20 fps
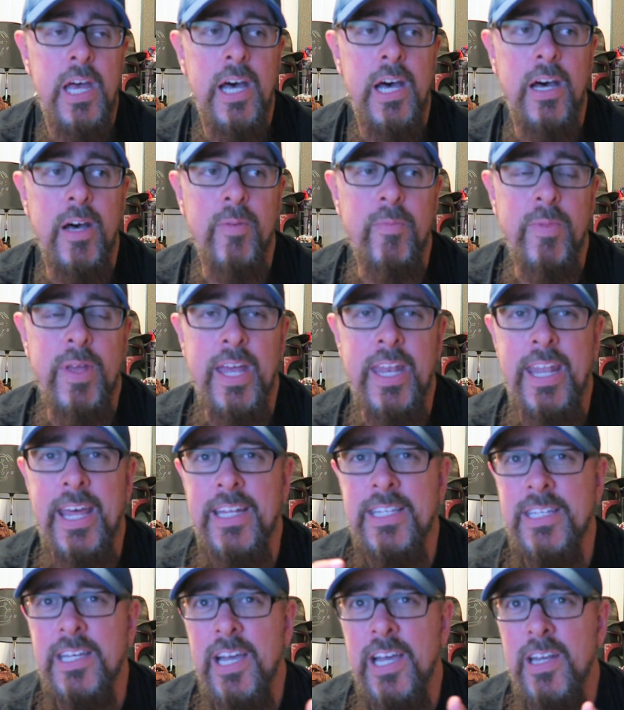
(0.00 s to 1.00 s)
And
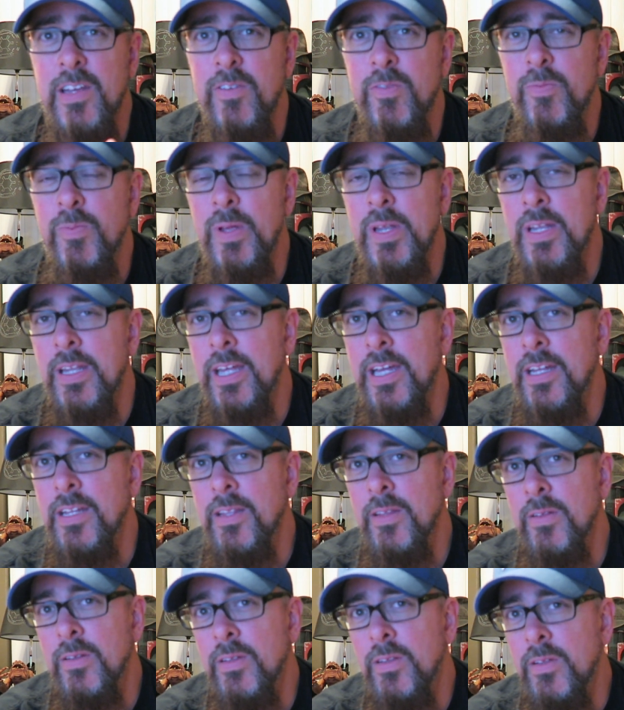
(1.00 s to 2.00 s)
that's kind of been like
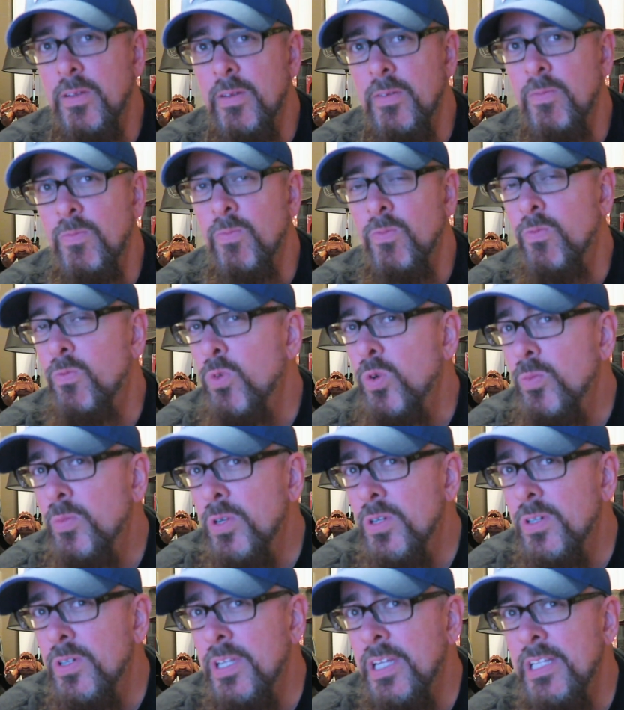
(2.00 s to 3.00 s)
the
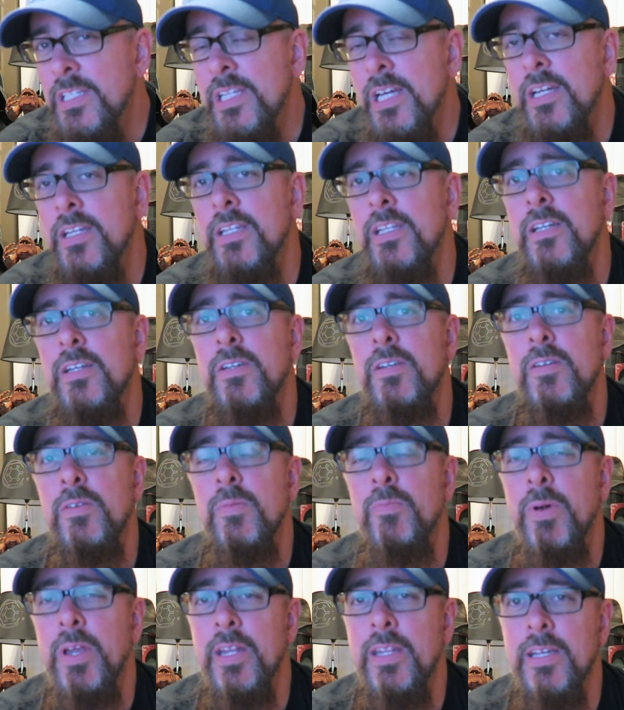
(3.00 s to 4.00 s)
rumor that's out there,
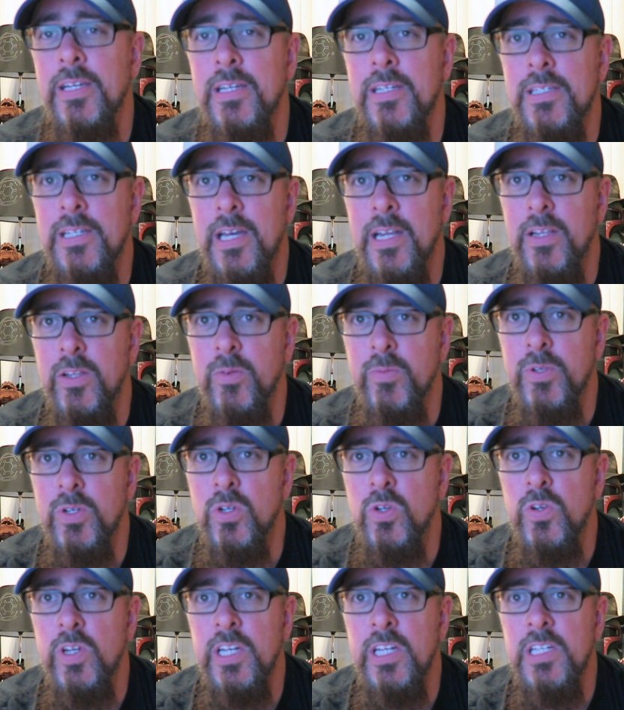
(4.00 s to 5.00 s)
but I think it's got a little bit
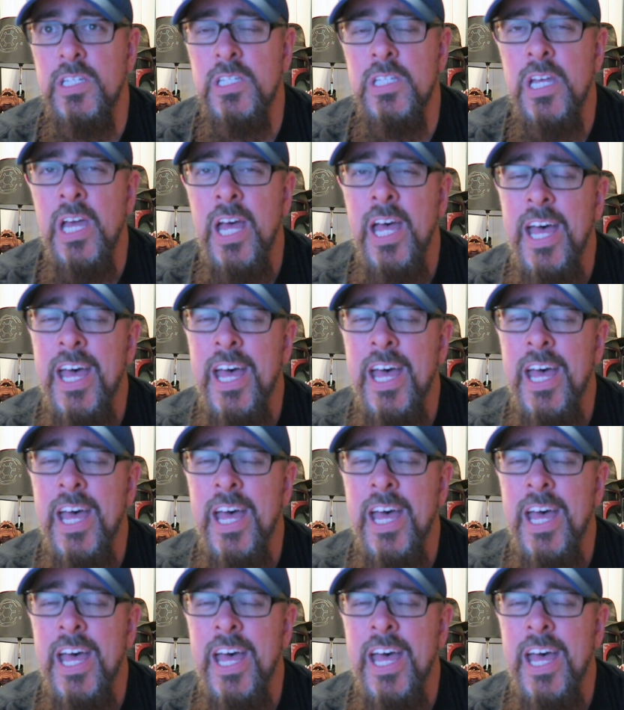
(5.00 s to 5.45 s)
of credence.